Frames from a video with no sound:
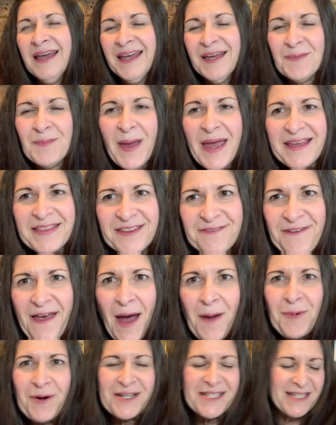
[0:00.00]
make the
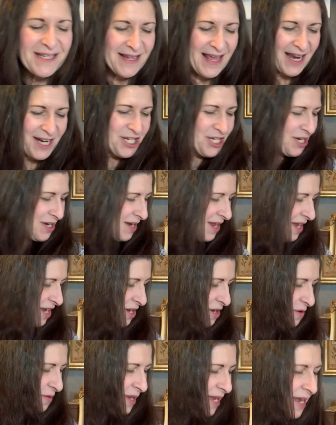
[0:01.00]
fabric selection, you
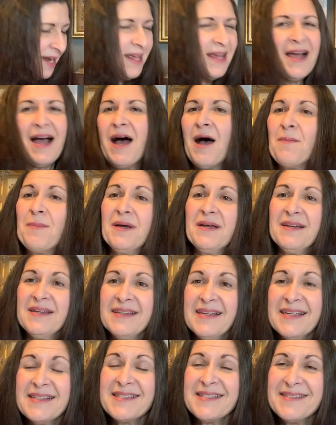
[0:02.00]
know, kidding up
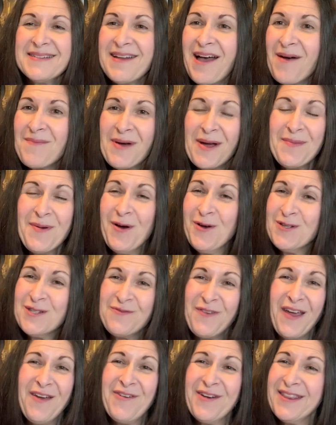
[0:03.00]
is not my most
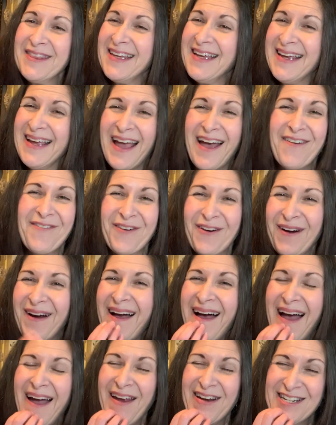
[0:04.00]
favorite thing ever.
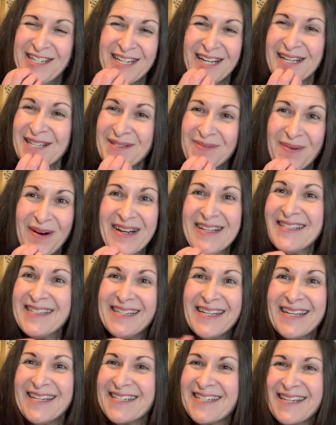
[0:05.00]
I just want to
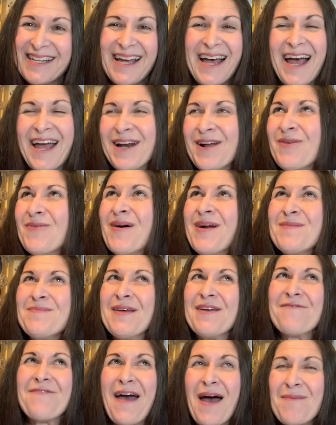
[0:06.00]
stitch. I don't want to
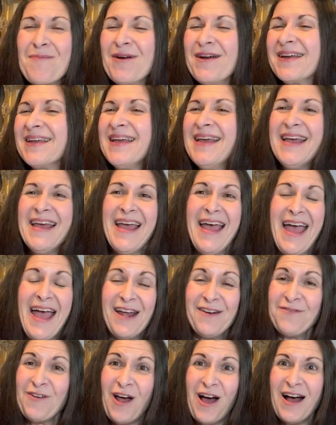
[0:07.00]
pick fabric
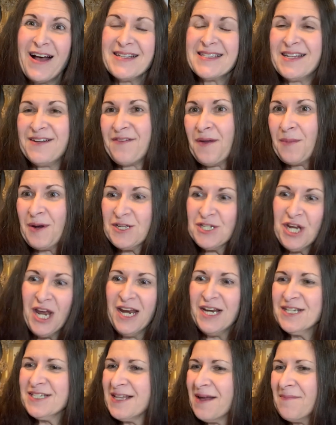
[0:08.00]
and floss and if I'm going to
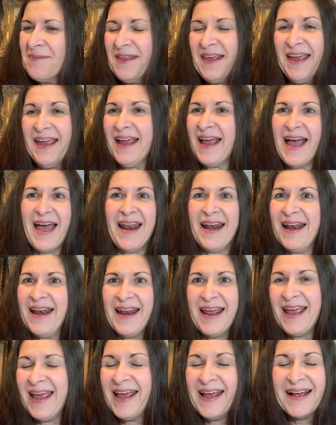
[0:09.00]
change something and
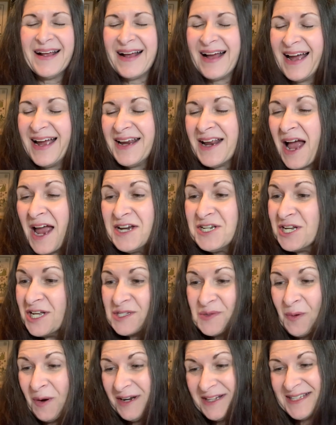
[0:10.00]
it, I, I
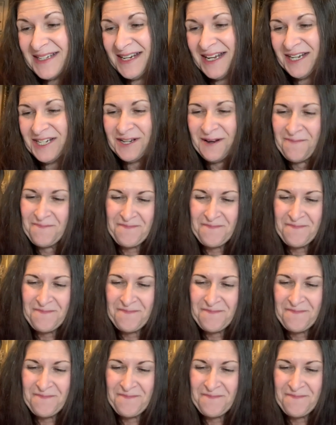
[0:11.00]
just want to stitch.